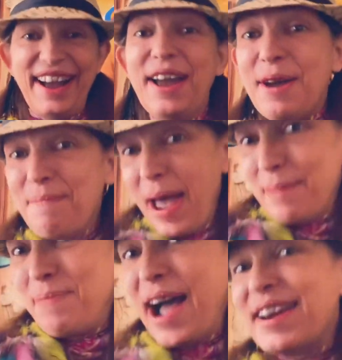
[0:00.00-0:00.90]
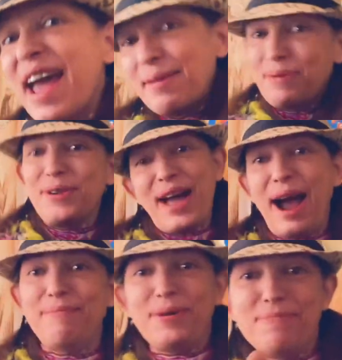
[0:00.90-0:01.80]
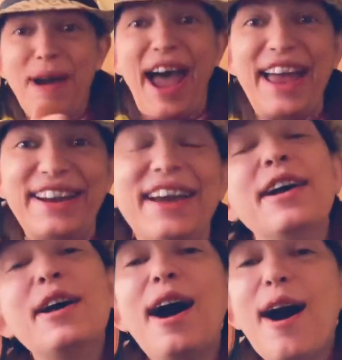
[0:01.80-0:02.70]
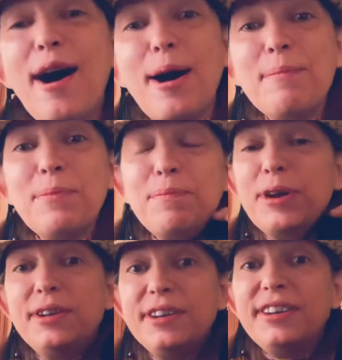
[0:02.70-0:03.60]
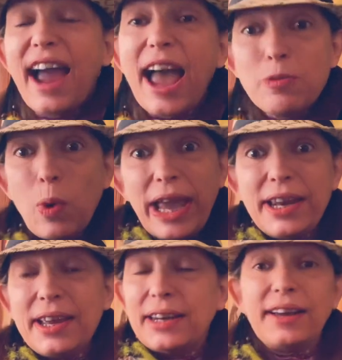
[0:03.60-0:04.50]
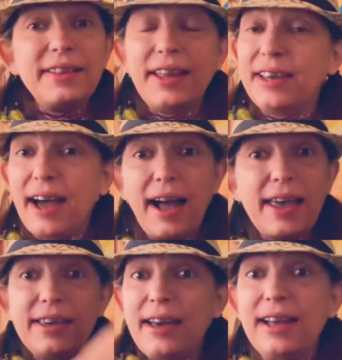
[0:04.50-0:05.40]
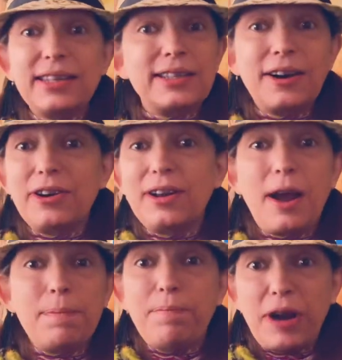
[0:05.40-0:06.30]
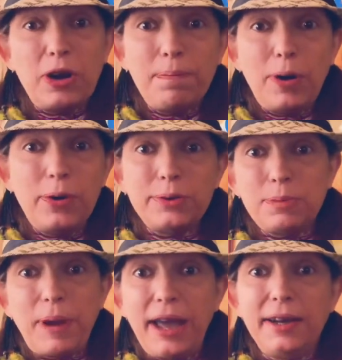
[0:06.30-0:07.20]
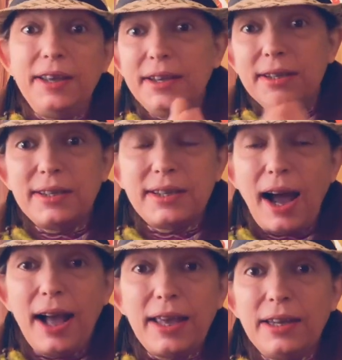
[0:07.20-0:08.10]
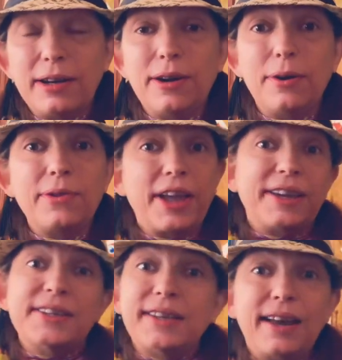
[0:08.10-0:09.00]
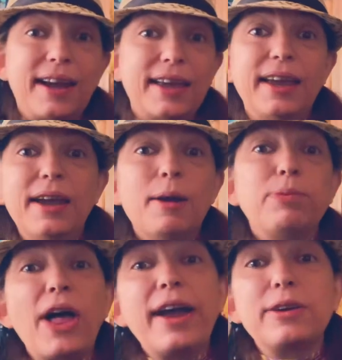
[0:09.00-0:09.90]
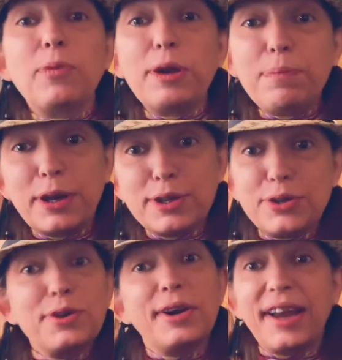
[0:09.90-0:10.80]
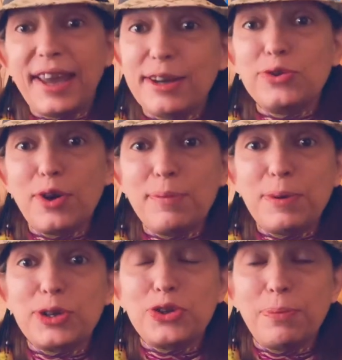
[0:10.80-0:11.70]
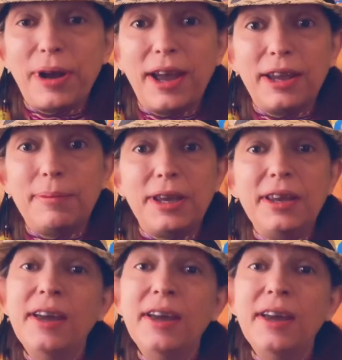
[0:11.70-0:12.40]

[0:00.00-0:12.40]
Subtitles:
Pen, pineapple, apple, pen. But I waited. Like I got started on bare bones pennies. Like I said, black and white picture or a hand drawn picture behind me.